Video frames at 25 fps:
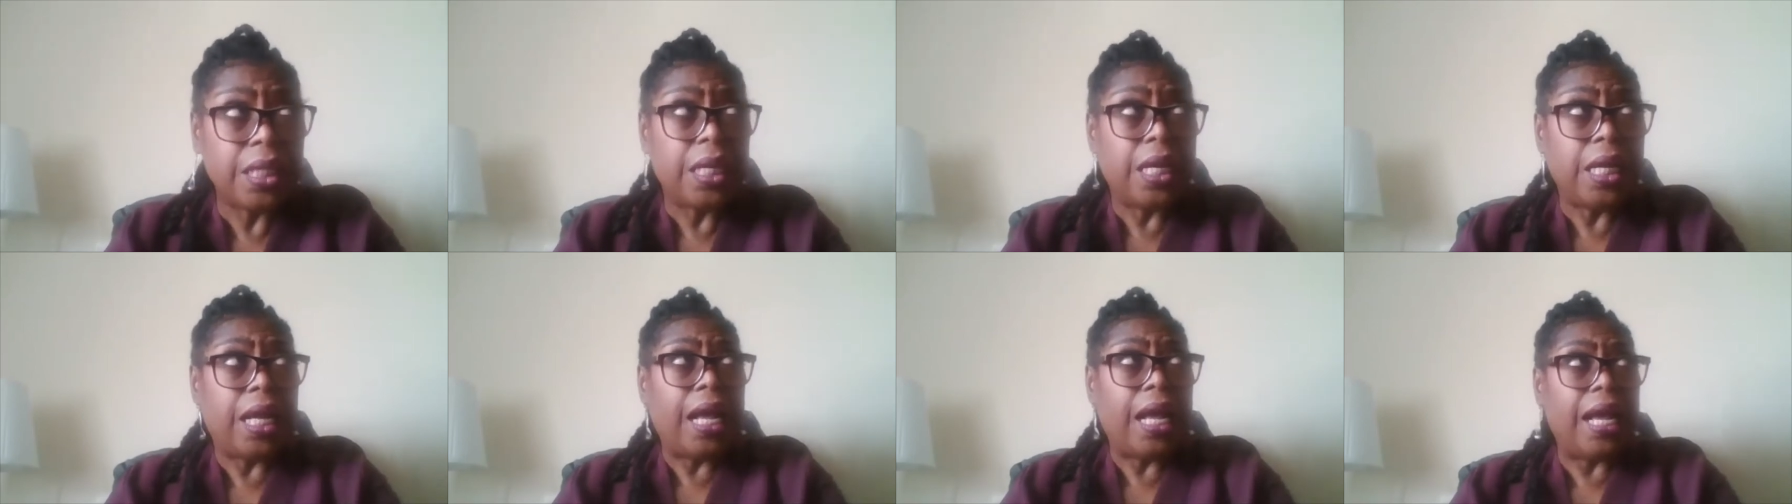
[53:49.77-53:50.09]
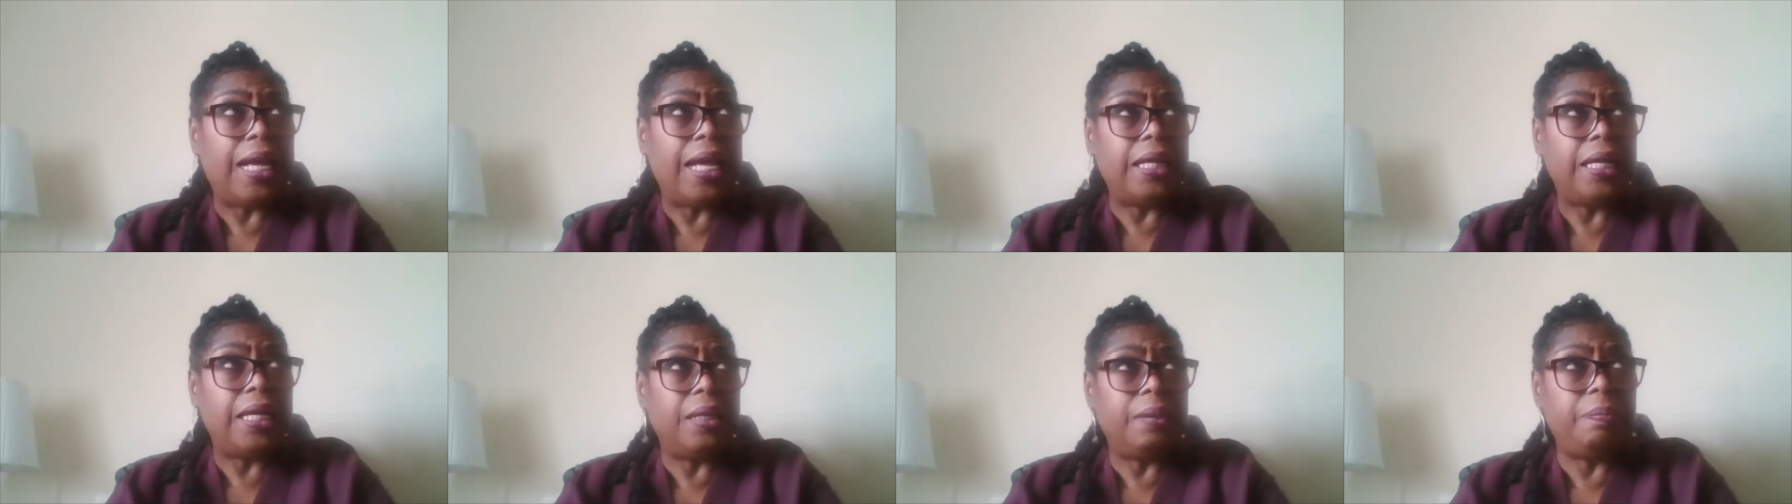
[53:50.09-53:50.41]
mm.
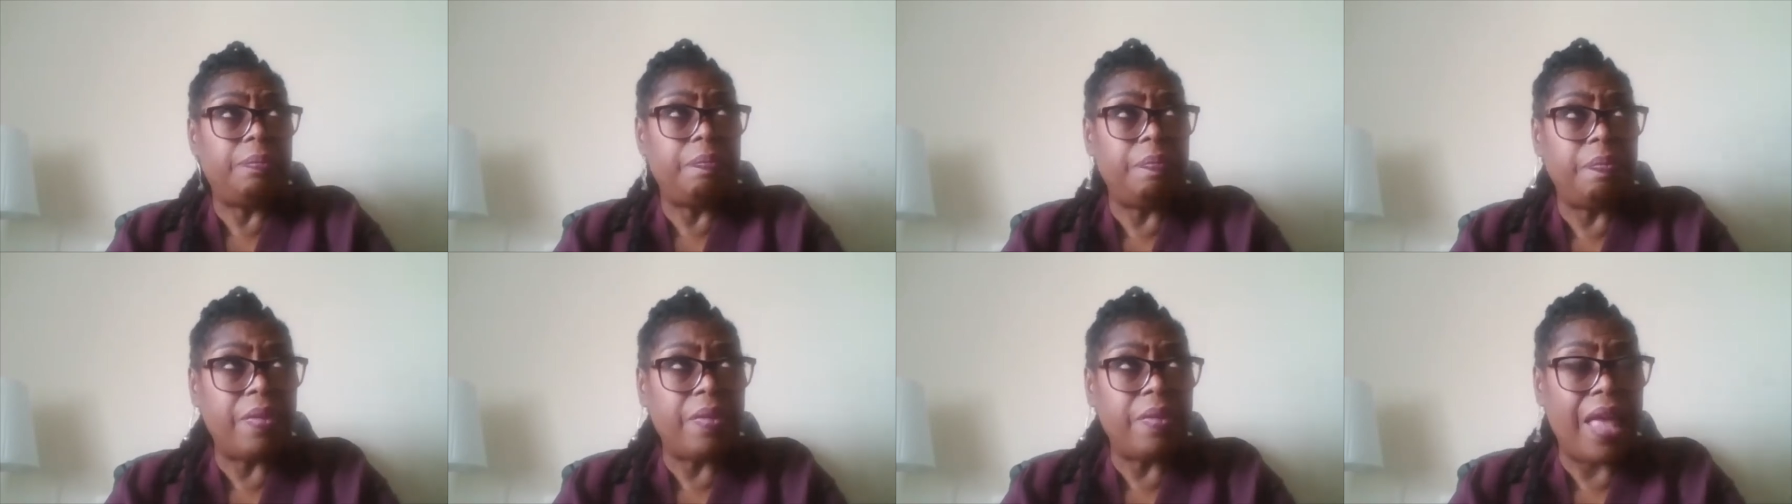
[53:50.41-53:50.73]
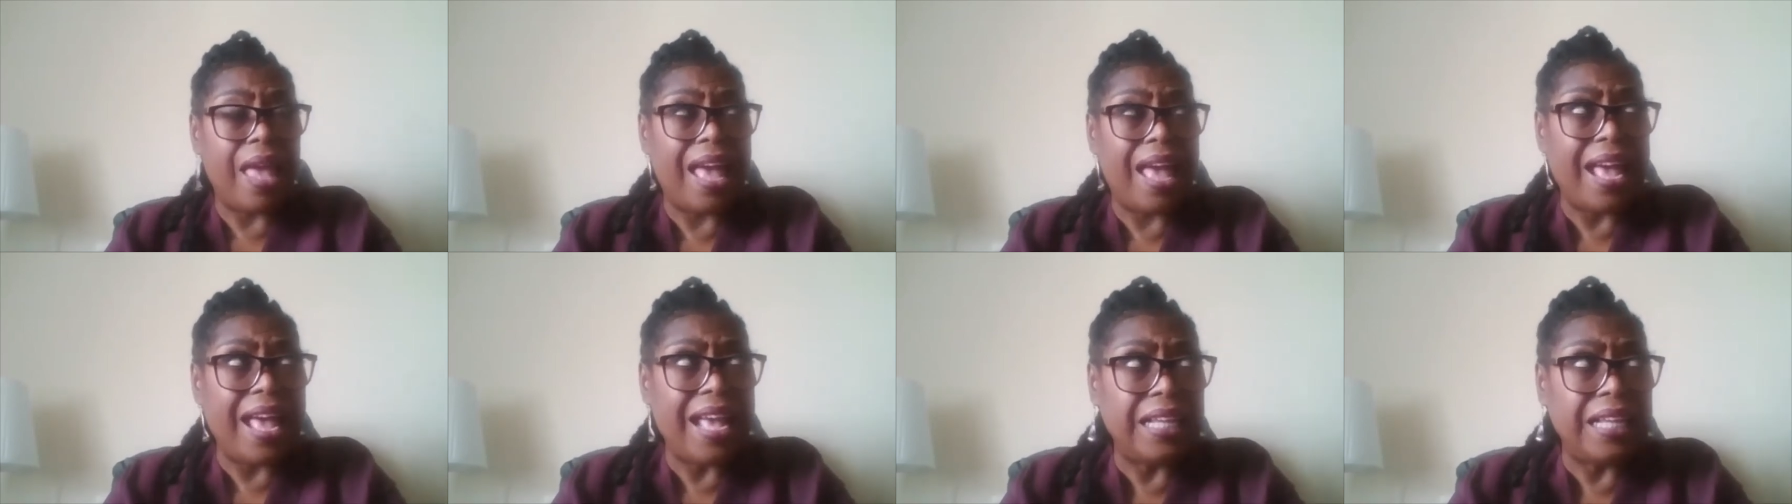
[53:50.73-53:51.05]
um,
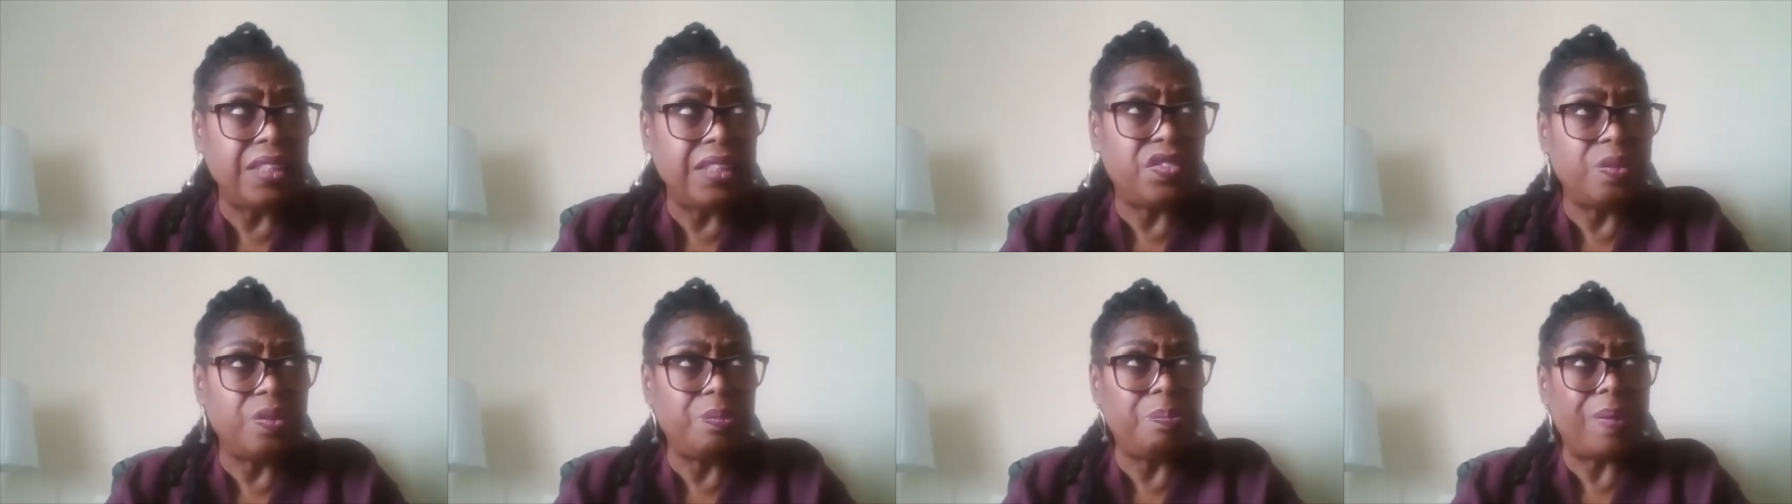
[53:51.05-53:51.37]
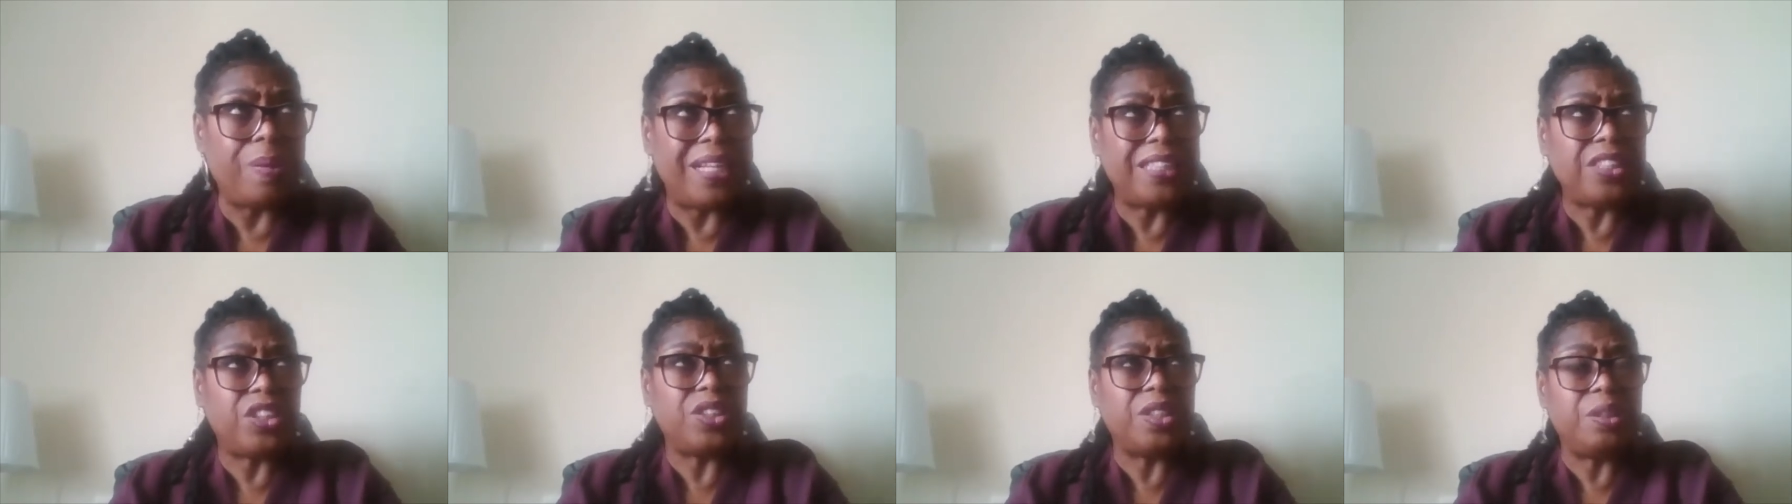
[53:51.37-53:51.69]
and from
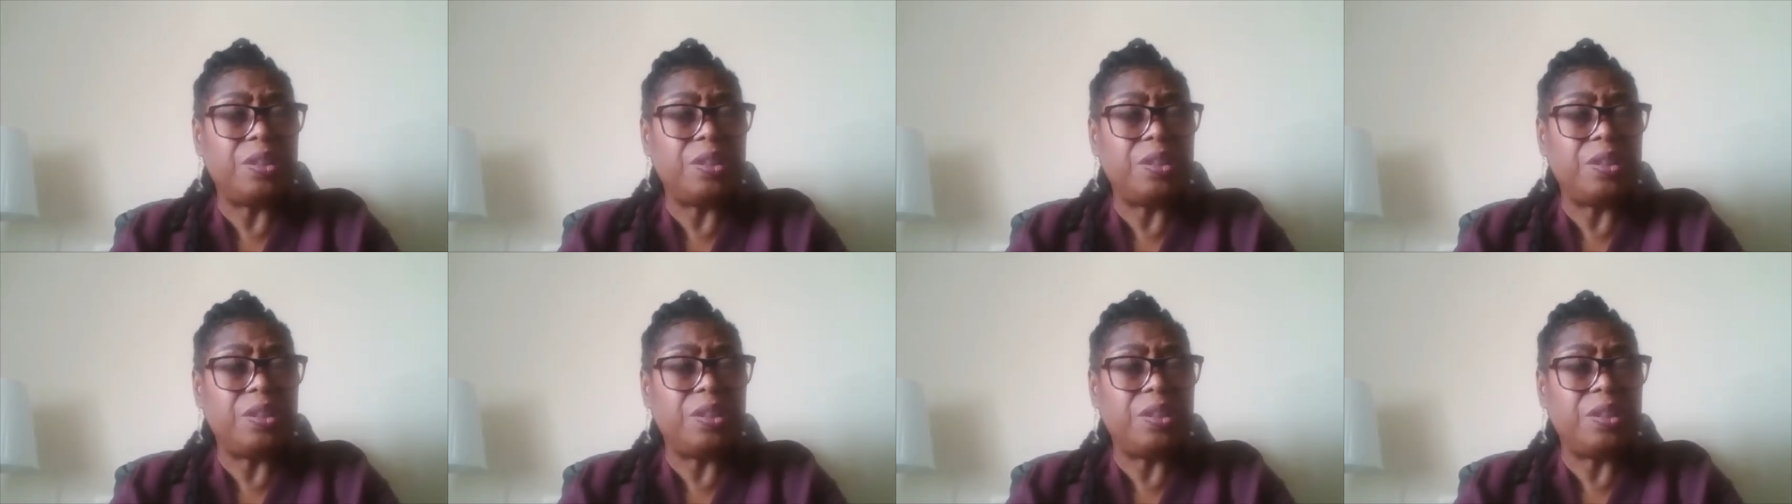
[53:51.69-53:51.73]
black